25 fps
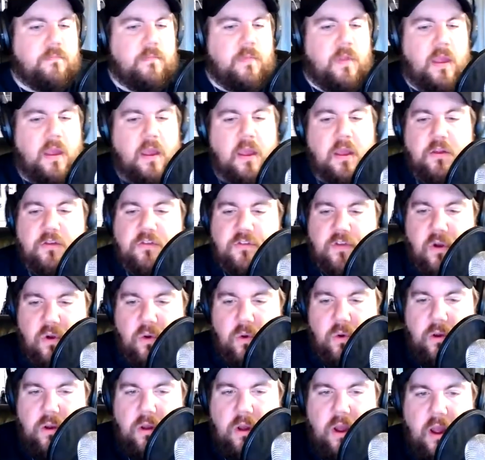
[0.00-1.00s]
So
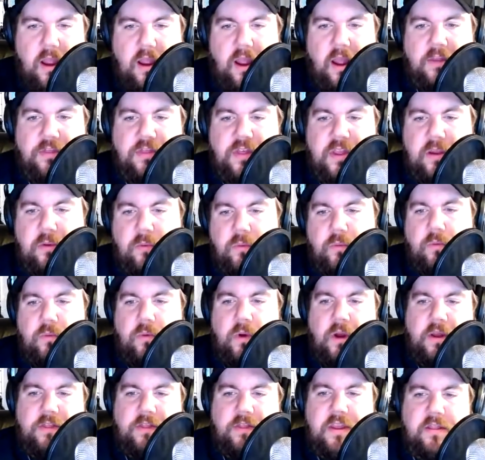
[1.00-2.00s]
I think
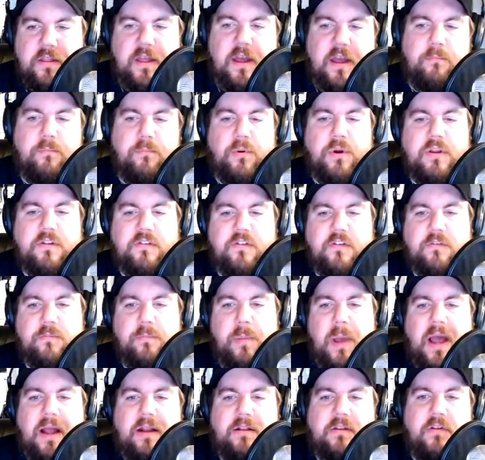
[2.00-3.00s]
that brings us
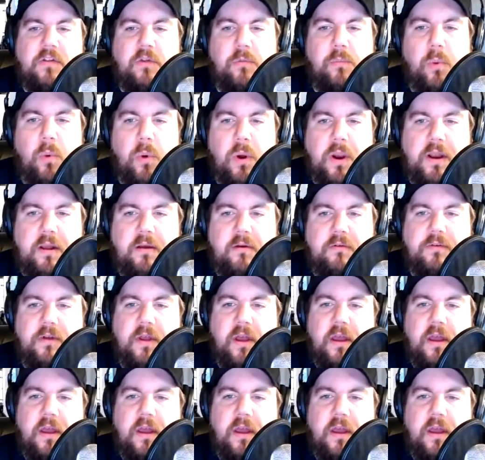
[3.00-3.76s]
back to the point of